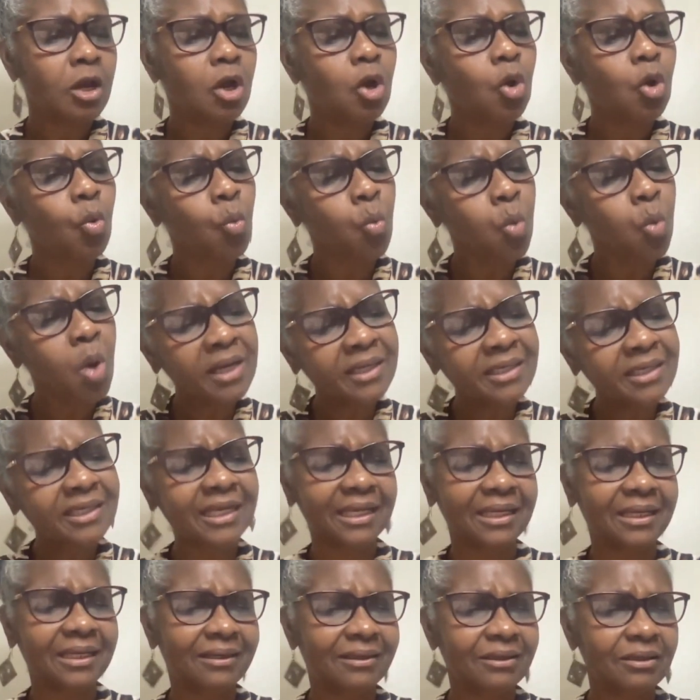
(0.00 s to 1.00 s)
One
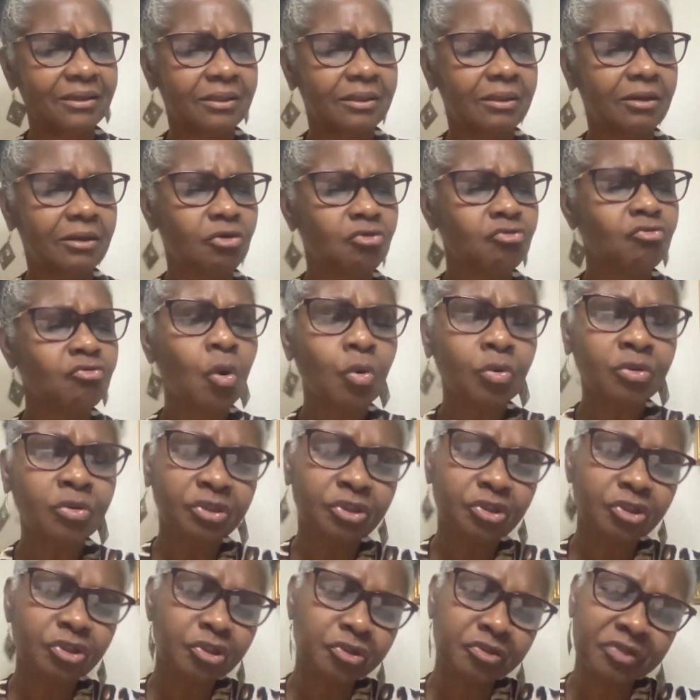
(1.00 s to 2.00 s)
day,
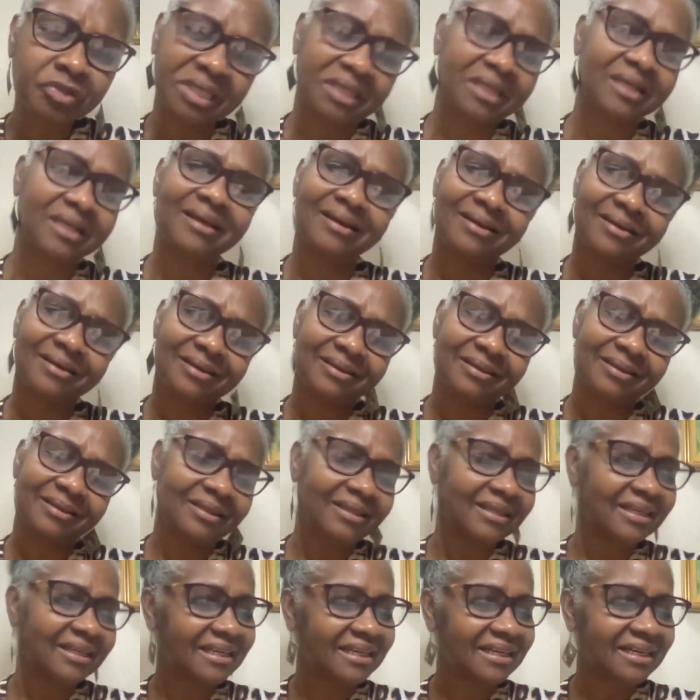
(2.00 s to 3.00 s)
around 3 o'clock,
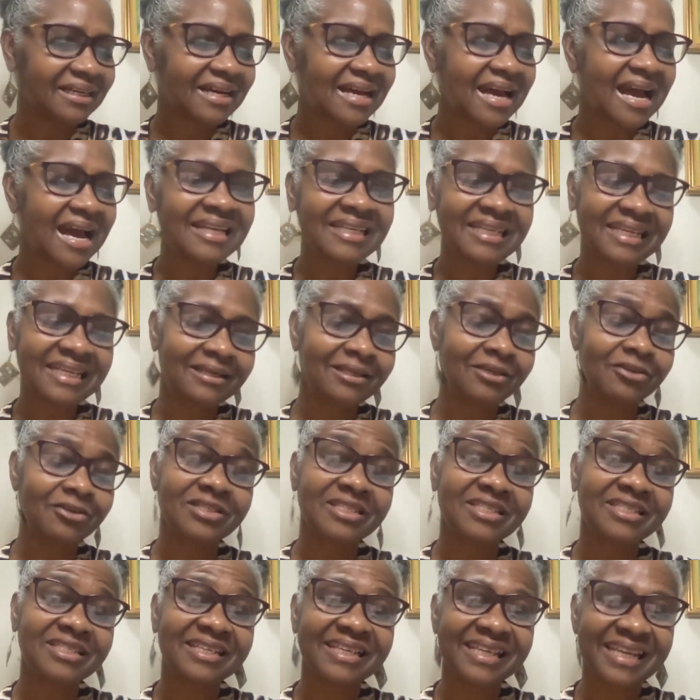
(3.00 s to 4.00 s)

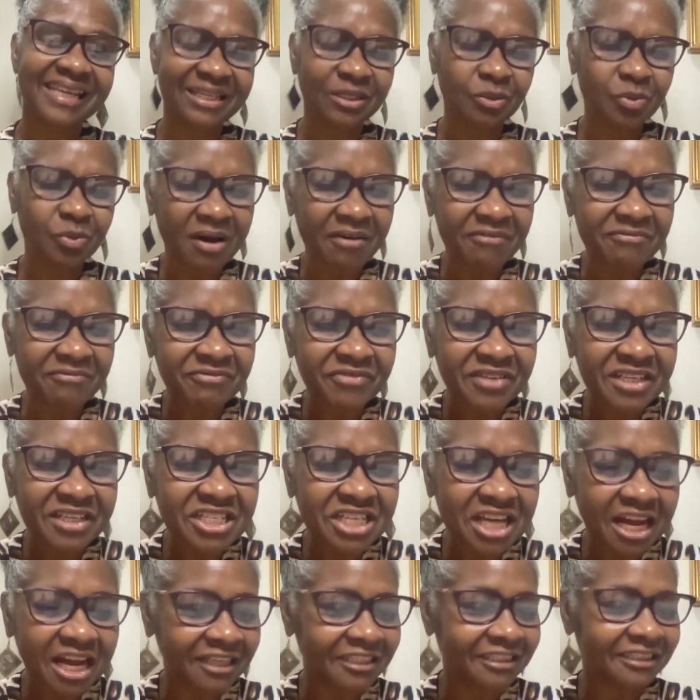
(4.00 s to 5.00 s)
Cornelius get one
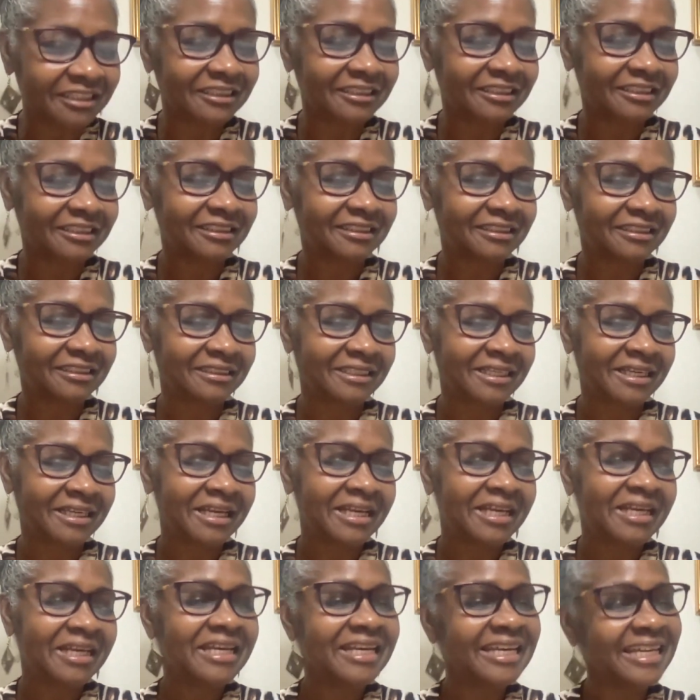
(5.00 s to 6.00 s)
vision.
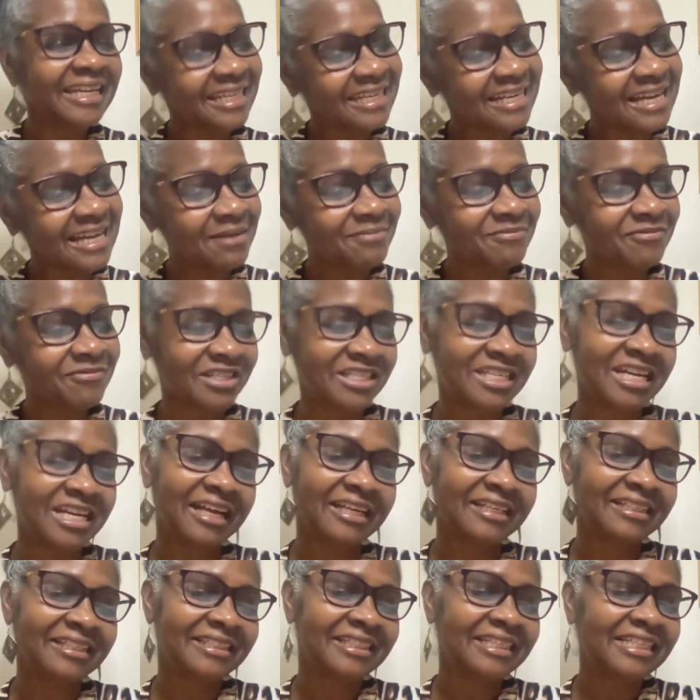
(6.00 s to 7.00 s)
In a
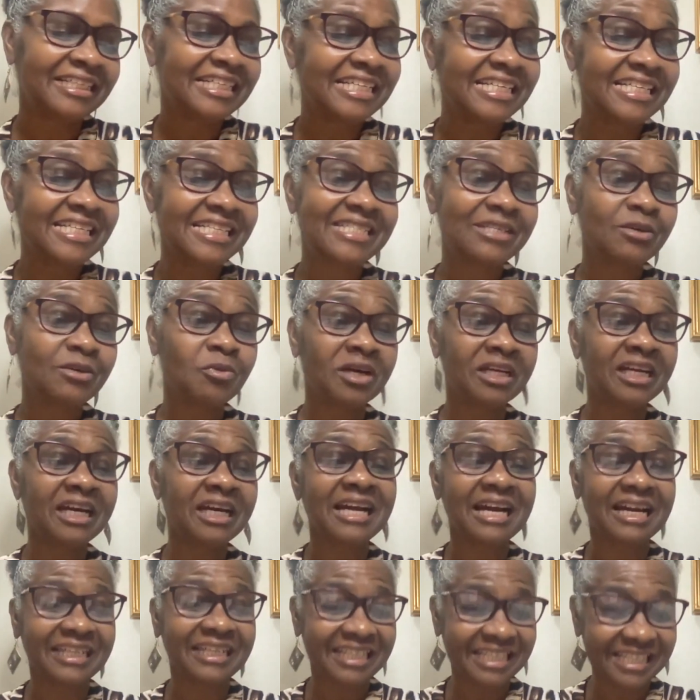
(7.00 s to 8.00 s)
vision, he see one of
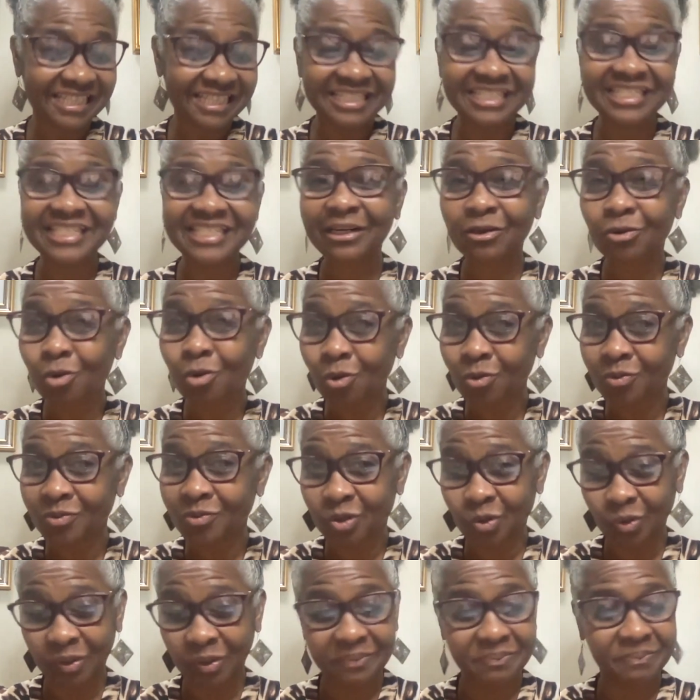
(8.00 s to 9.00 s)
God's angel come
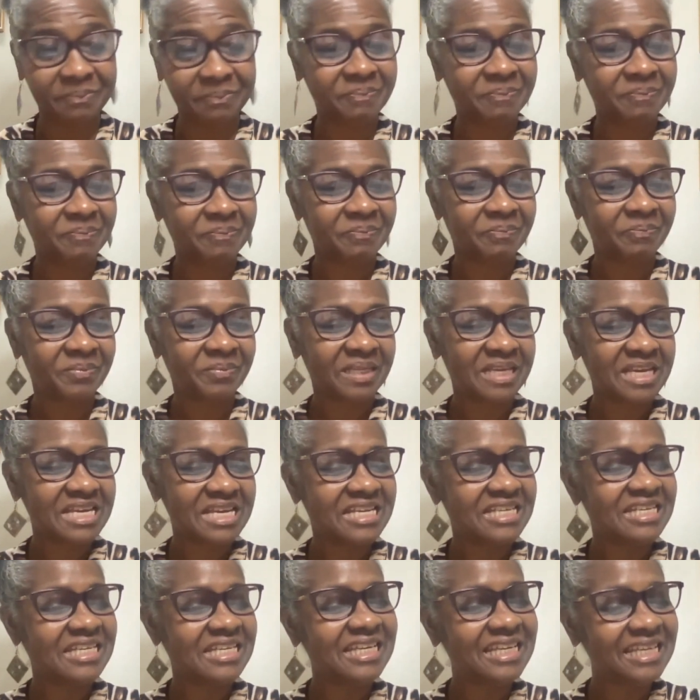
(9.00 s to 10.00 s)
to him.
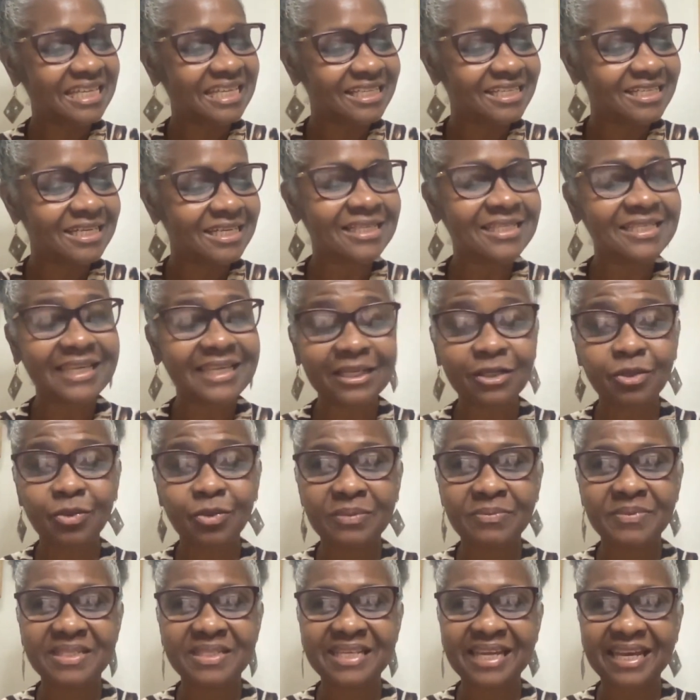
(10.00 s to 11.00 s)
The angel said to
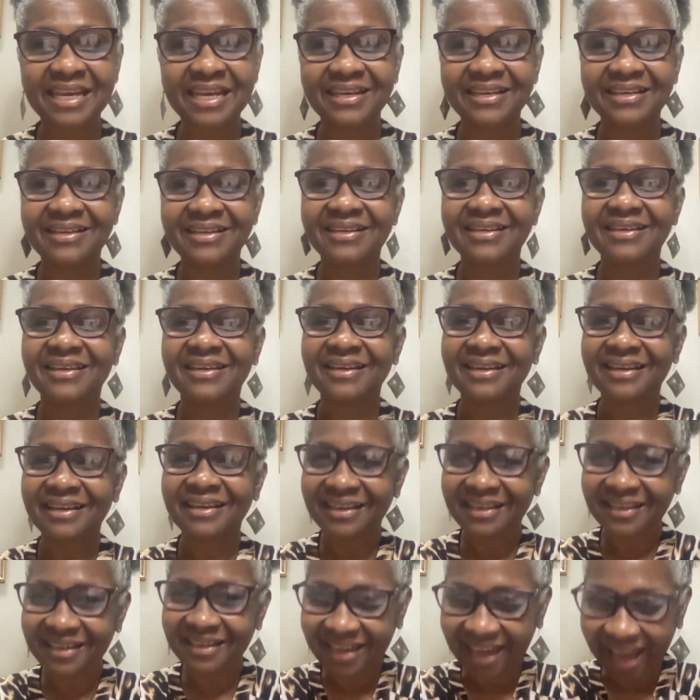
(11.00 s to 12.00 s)
him, say,
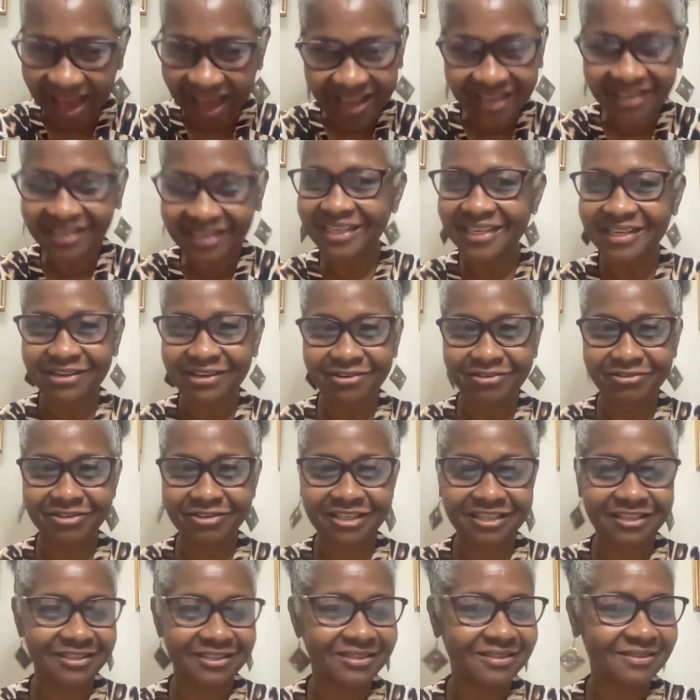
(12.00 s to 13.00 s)

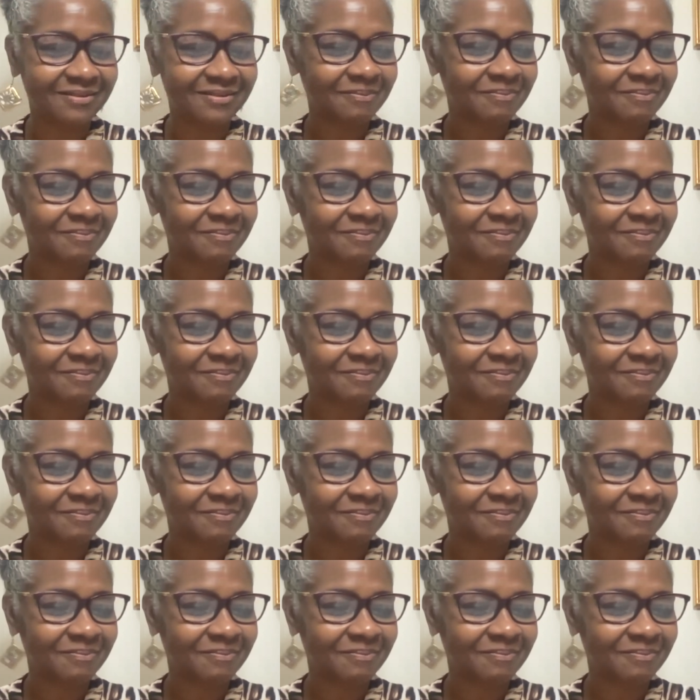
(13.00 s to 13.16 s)
Cornelius.